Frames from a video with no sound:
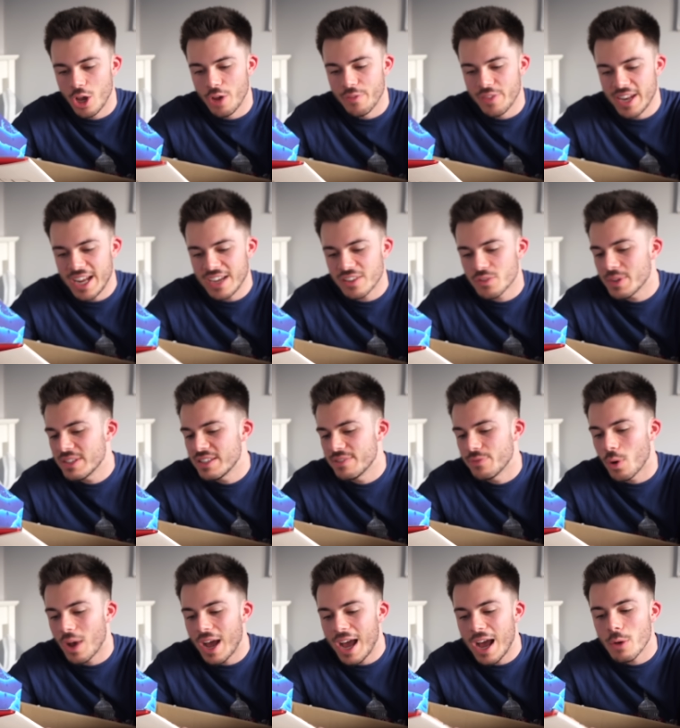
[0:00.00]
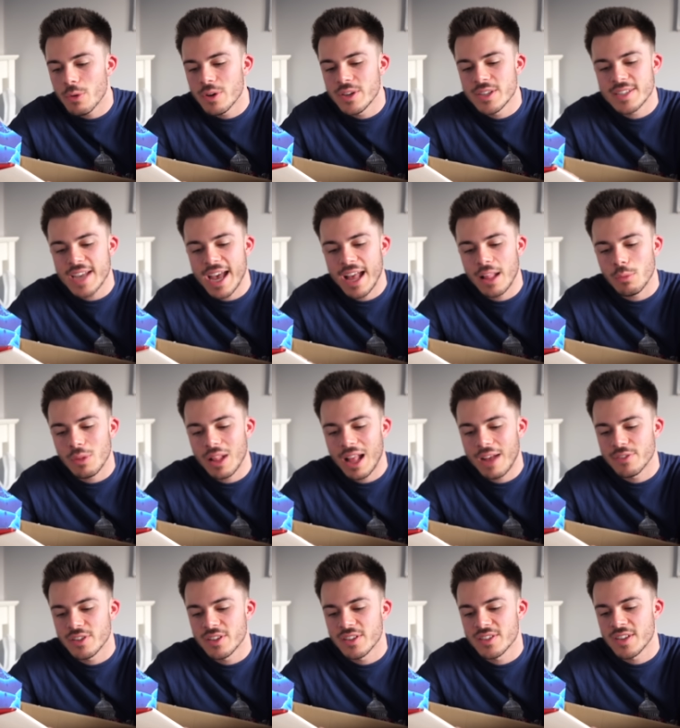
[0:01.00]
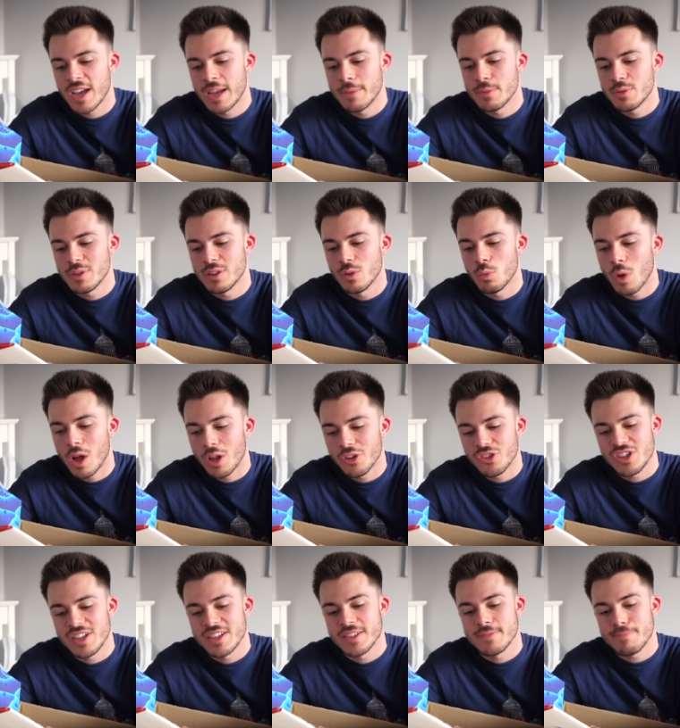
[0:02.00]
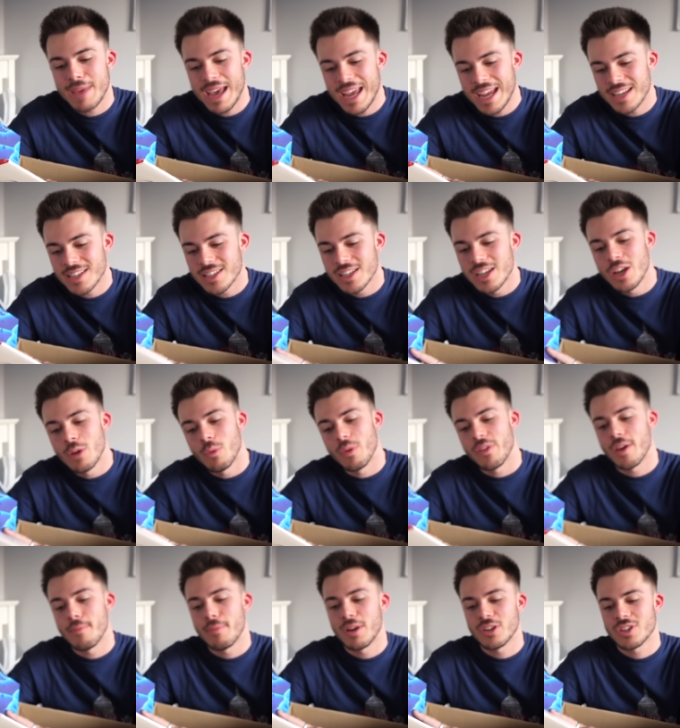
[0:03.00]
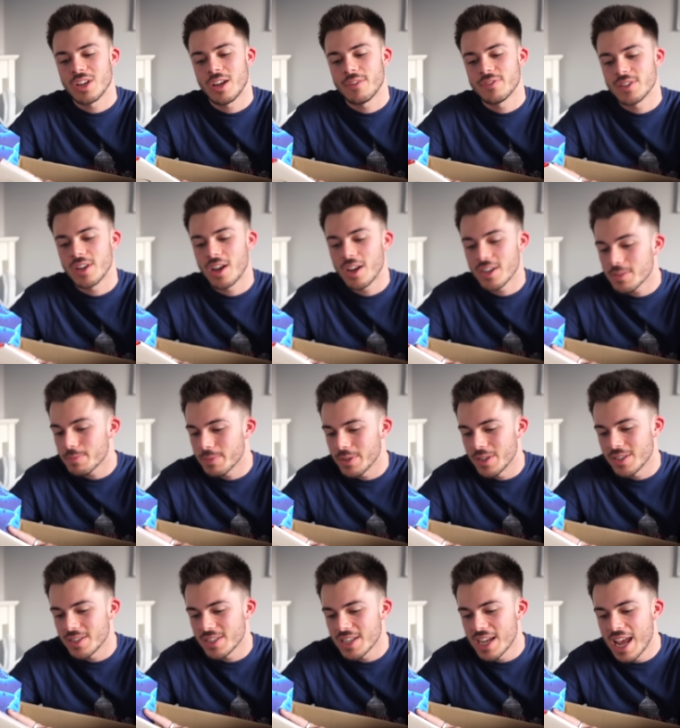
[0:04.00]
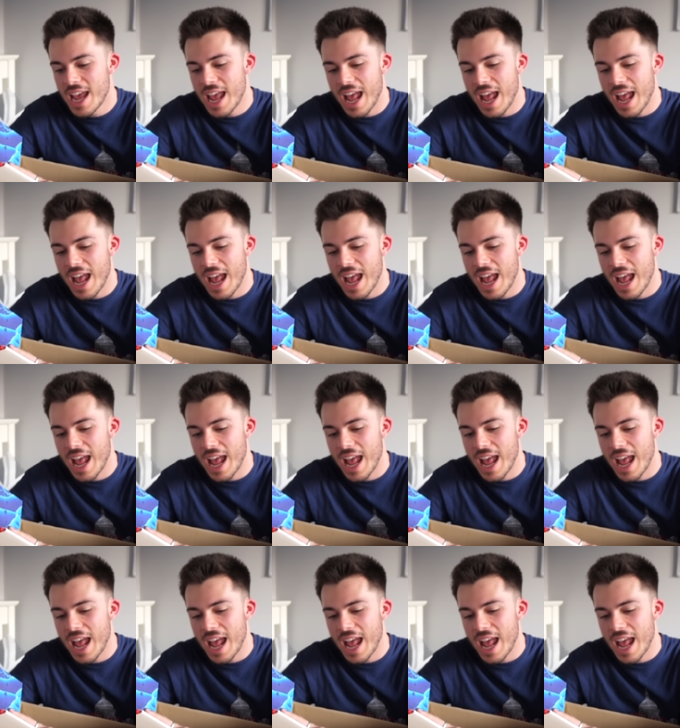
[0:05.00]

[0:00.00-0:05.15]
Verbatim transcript: Over the next 24 hours, Elle will have to decide between the world she has made with her much-loved husband